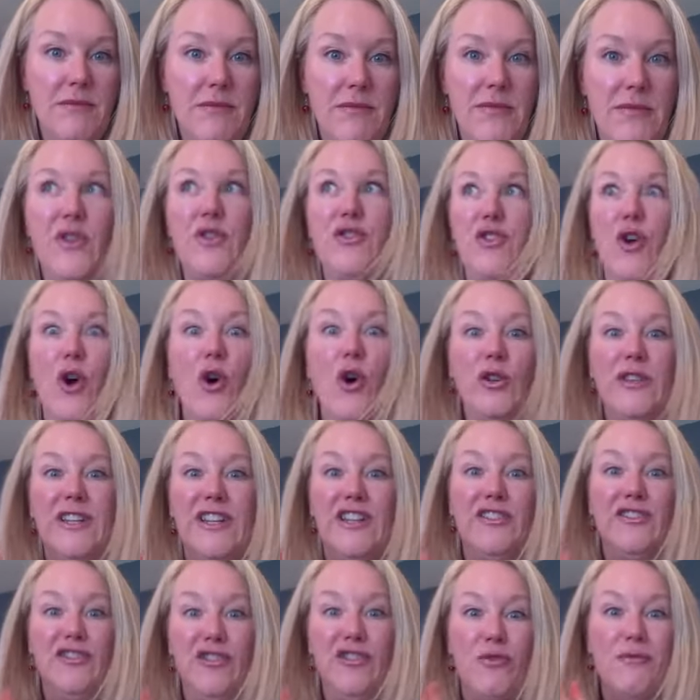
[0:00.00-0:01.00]
there's only
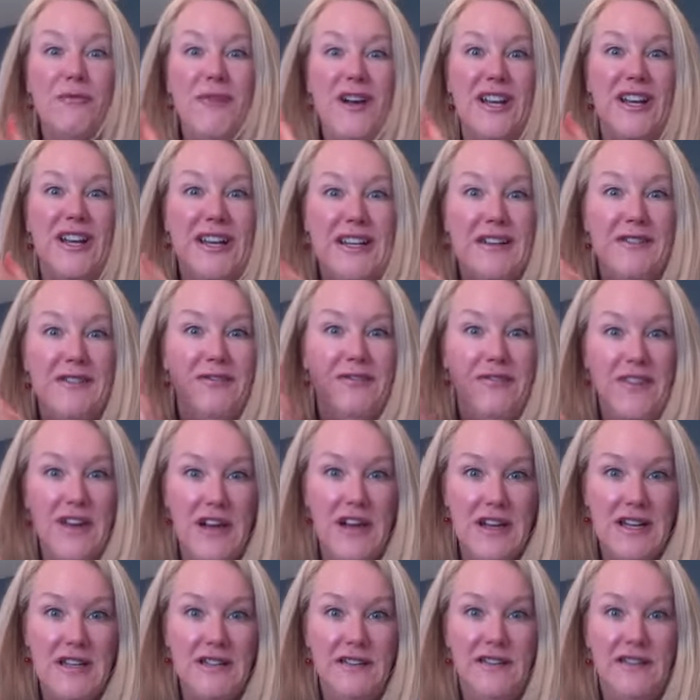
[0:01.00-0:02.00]
so many
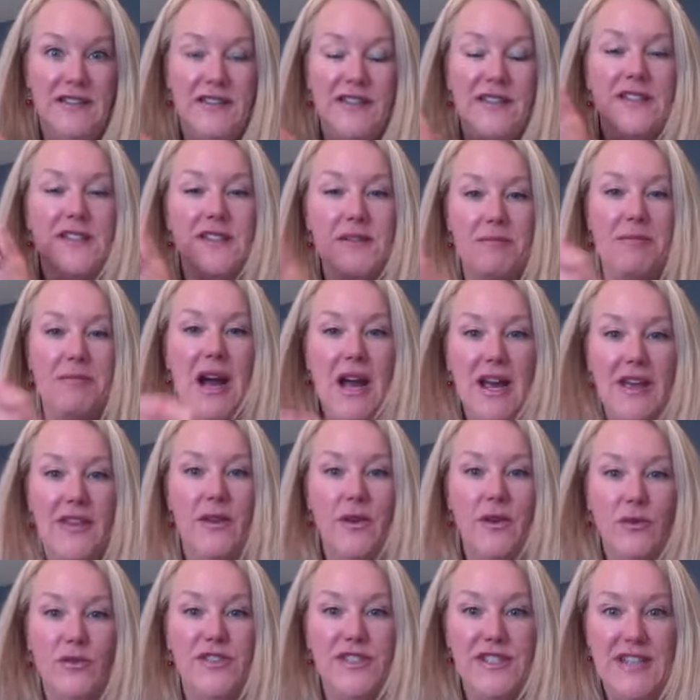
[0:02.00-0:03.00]
funds to buy
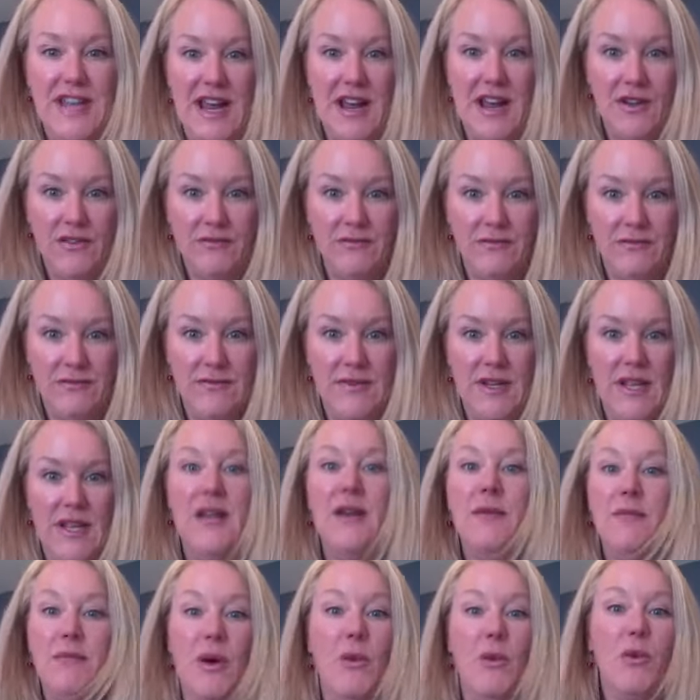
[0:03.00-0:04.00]
those down.
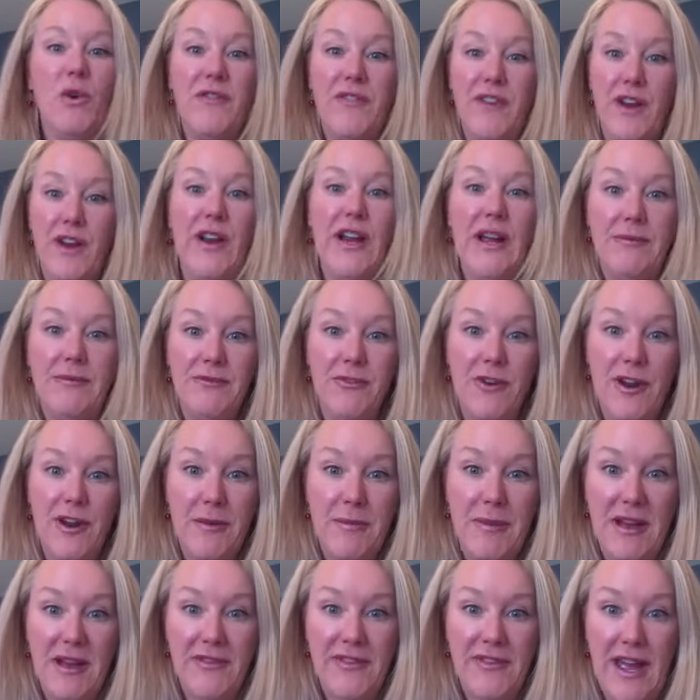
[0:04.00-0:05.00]
But we're very upfront
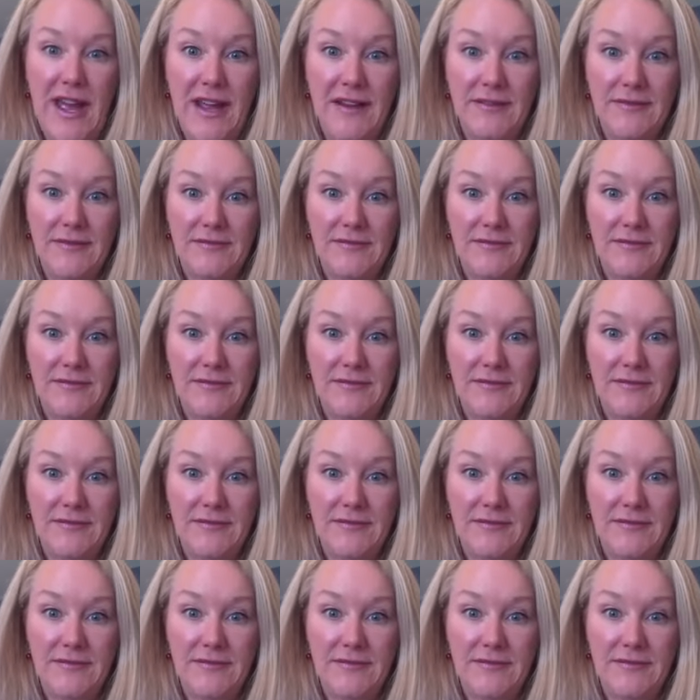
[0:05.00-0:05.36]
about that.